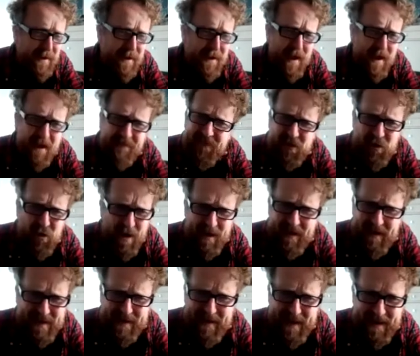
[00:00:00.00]
have you got
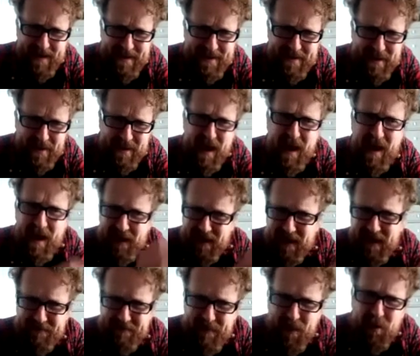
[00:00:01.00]
any kind of
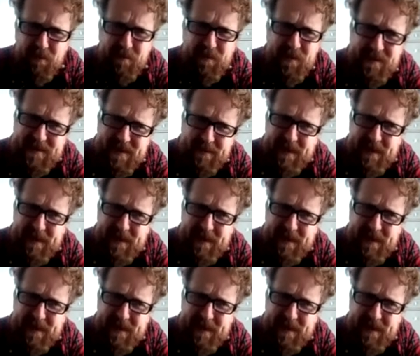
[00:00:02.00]
highlight moments?